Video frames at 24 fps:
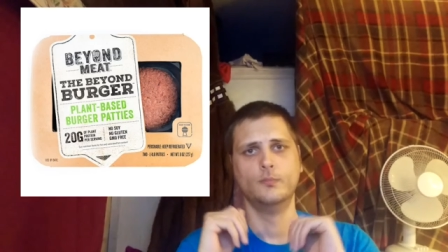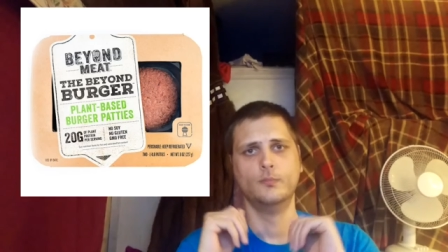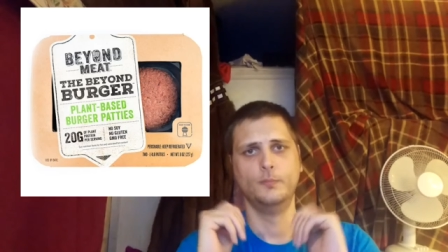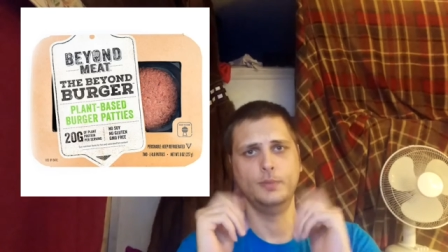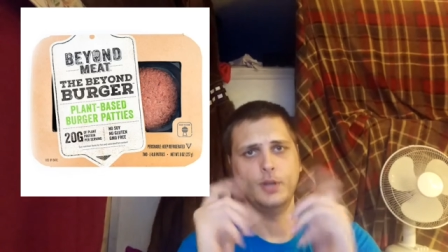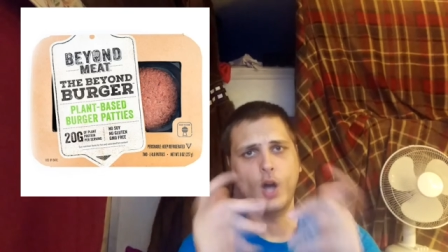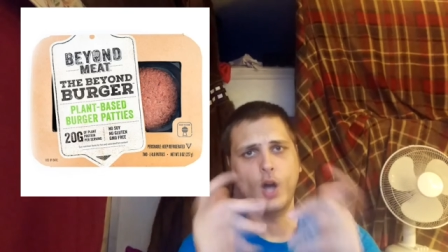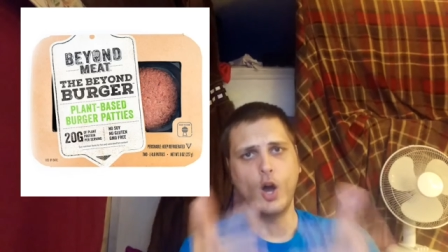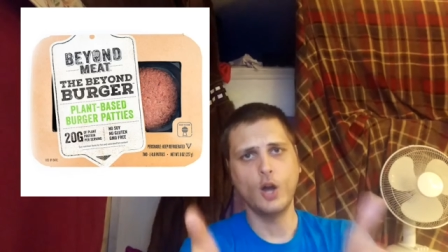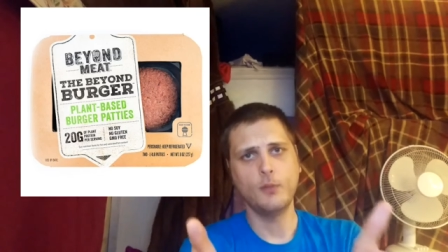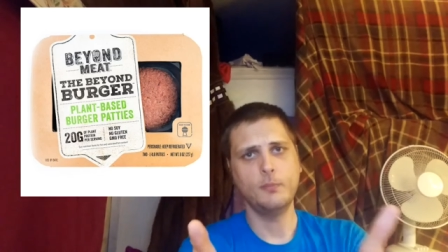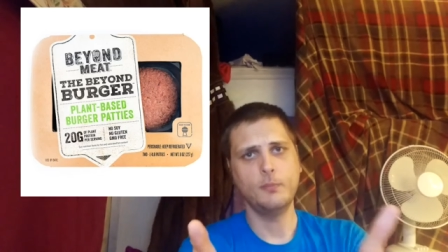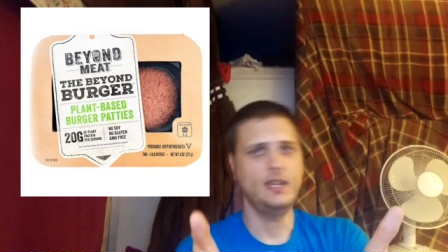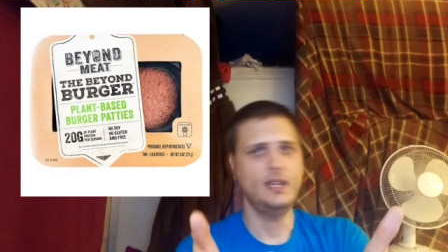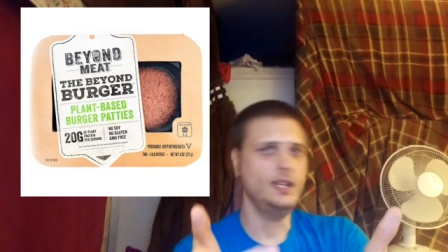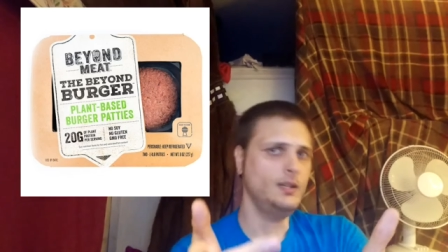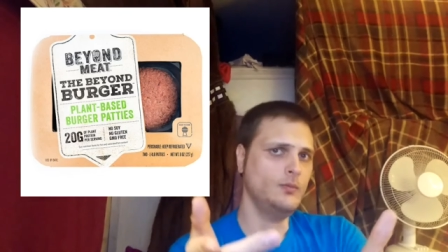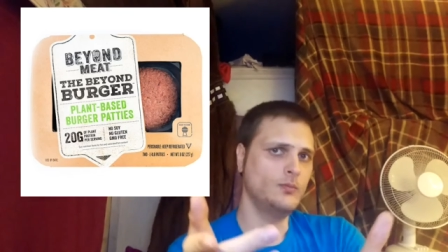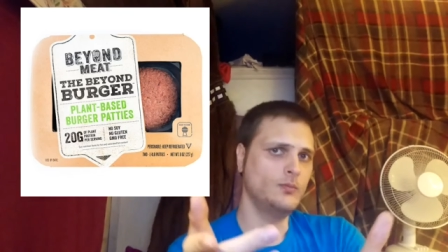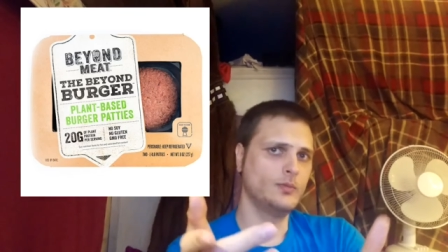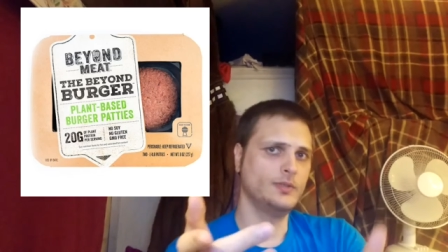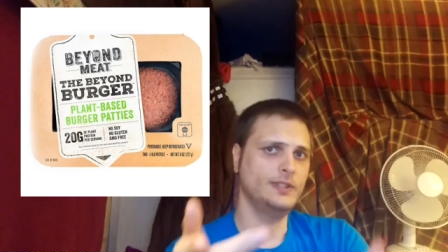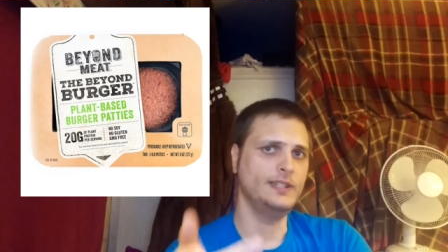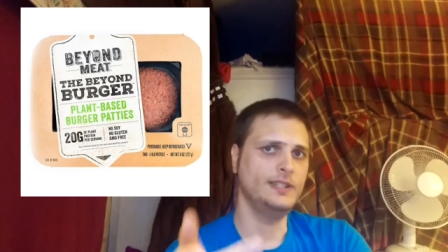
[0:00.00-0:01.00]
Beyond
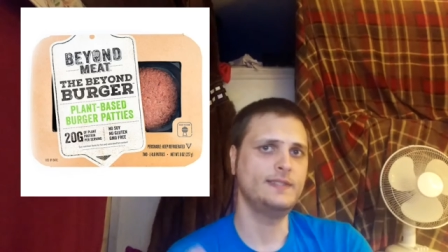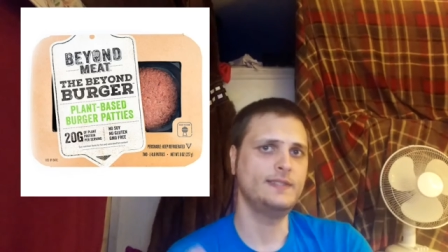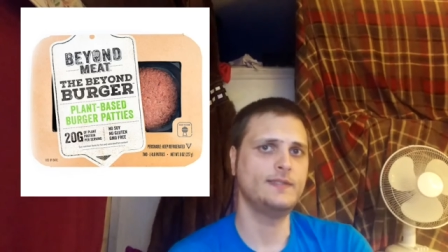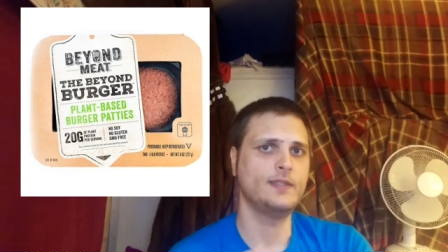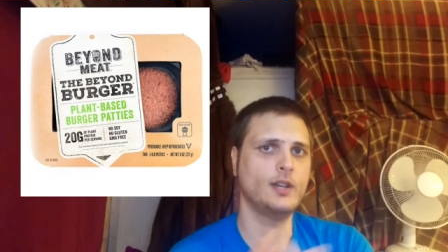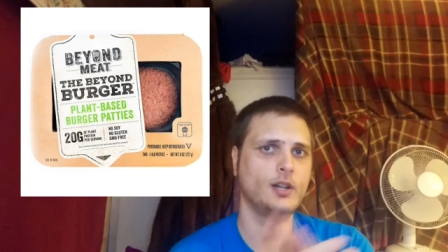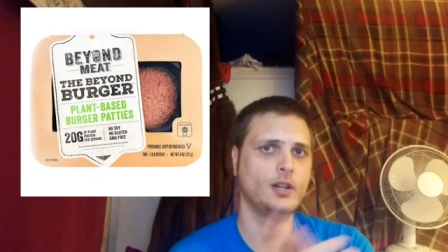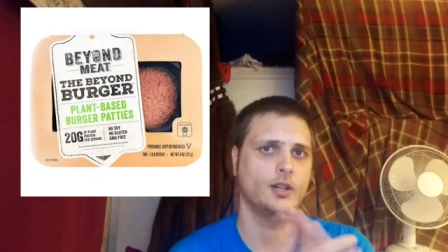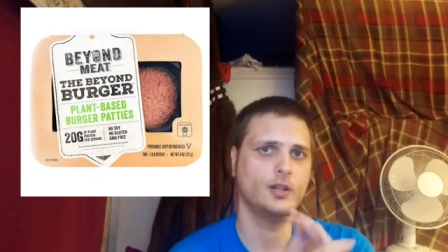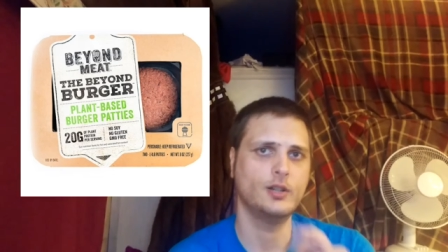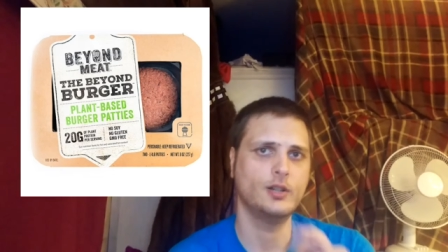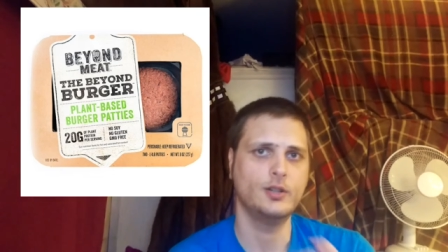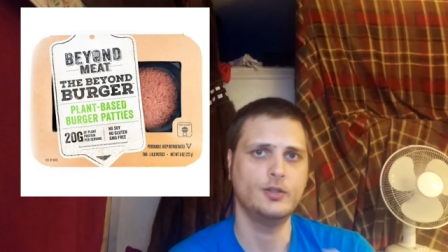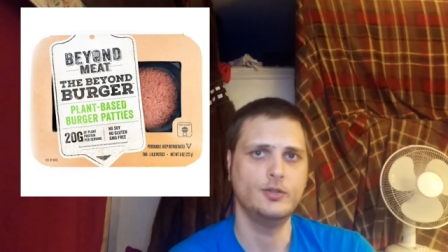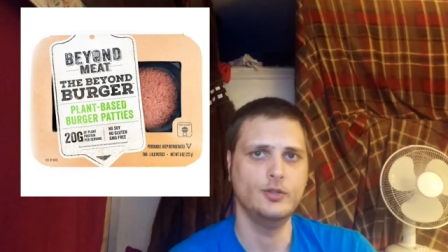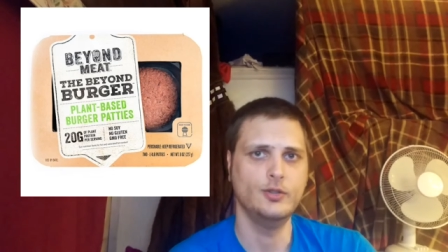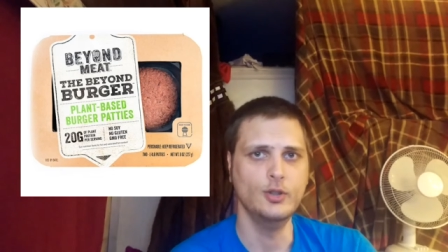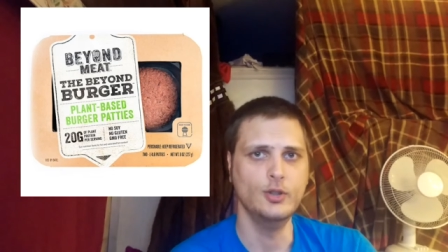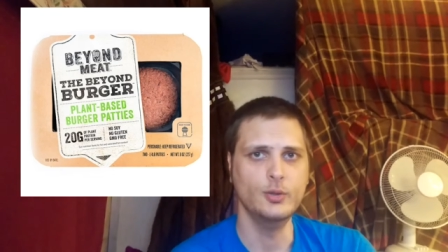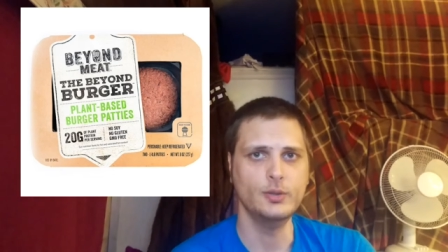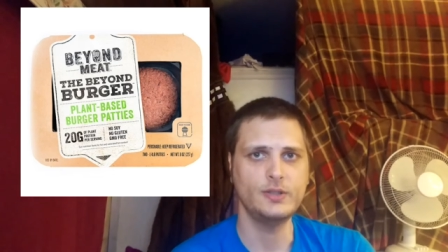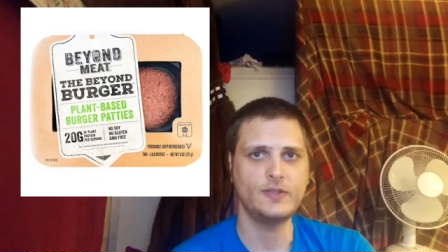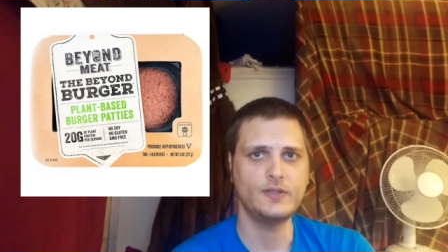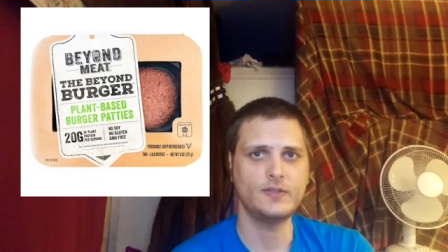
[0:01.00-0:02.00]
Meat released their
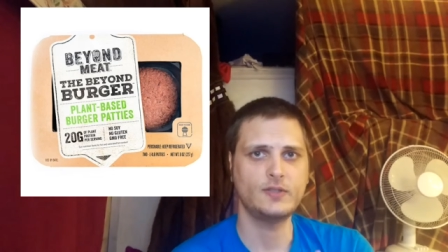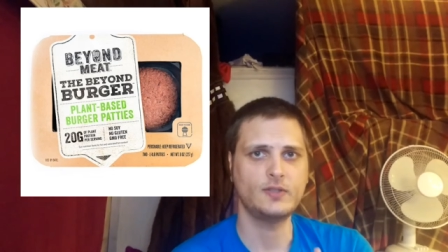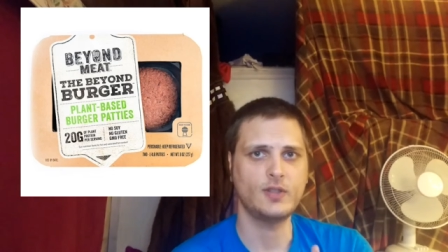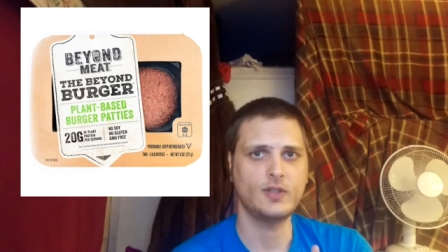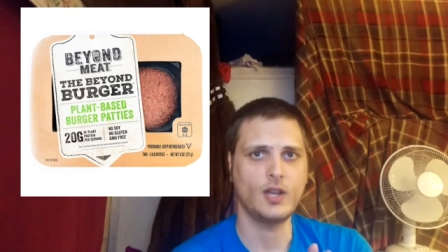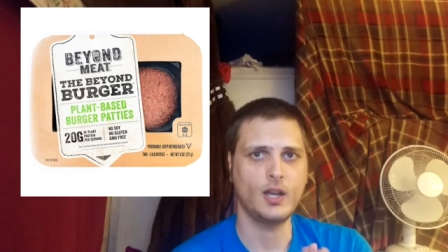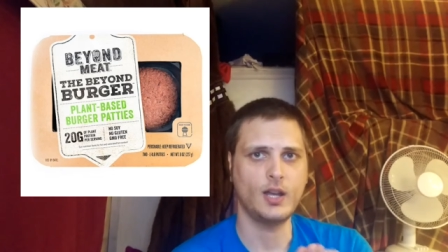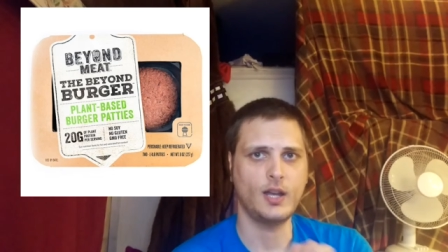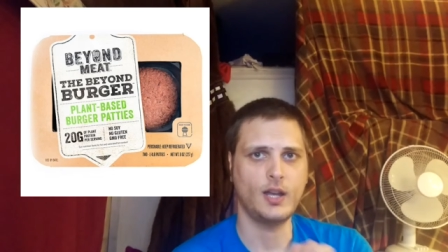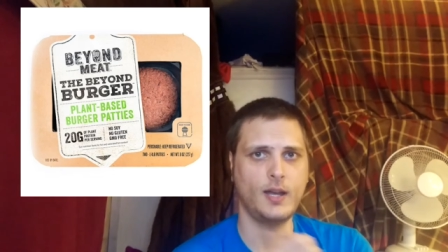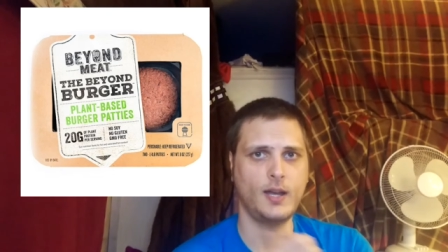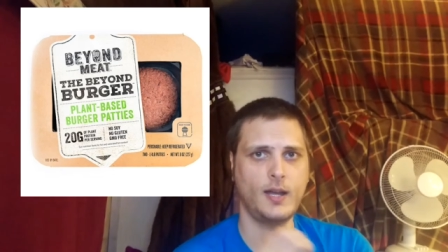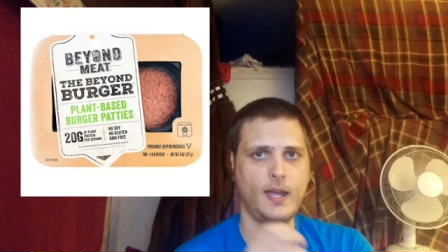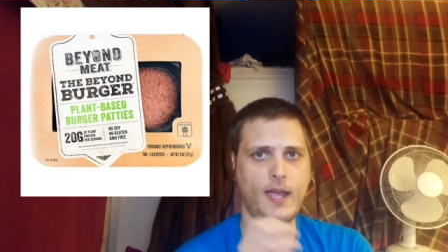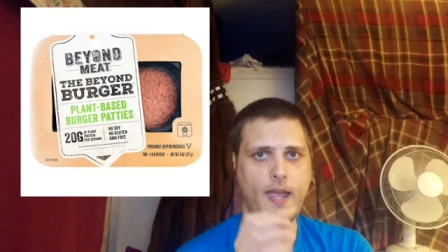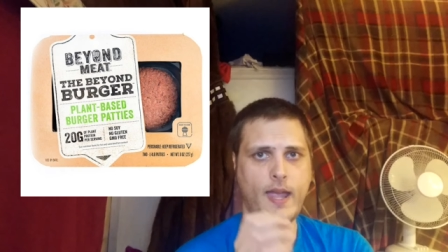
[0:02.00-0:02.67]
newest uh,